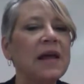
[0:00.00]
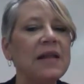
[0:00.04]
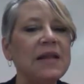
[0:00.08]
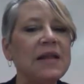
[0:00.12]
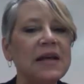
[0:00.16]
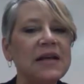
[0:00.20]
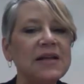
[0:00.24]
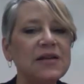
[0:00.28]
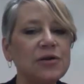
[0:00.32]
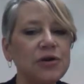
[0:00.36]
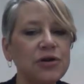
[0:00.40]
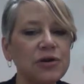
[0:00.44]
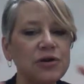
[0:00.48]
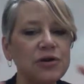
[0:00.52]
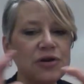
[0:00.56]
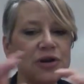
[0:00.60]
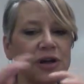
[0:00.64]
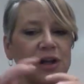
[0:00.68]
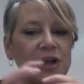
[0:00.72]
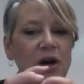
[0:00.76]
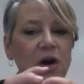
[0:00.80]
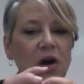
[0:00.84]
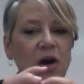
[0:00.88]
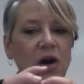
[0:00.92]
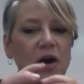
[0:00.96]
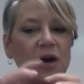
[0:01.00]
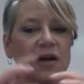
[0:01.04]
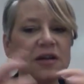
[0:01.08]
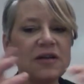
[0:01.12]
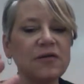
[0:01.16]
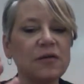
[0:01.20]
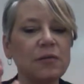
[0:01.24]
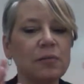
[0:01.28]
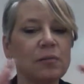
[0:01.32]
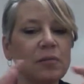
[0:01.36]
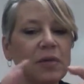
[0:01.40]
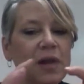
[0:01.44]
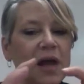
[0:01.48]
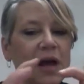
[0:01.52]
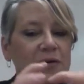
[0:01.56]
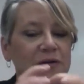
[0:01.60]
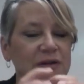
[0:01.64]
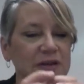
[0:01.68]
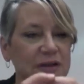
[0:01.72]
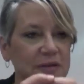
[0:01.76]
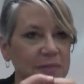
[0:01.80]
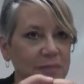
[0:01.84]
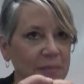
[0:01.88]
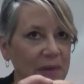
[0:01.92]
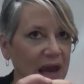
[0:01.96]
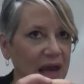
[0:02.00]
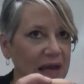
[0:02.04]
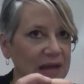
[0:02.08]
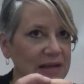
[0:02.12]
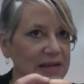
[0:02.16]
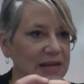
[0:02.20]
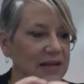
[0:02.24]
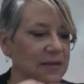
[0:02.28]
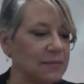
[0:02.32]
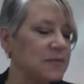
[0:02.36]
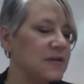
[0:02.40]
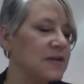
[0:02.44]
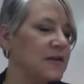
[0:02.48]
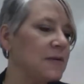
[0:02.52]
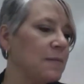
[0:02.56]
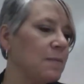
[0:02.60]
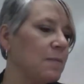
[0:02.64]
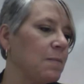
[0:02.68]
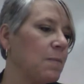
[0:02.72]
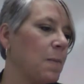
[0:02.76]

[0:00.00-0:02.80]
These are usually caused from bladder spasms.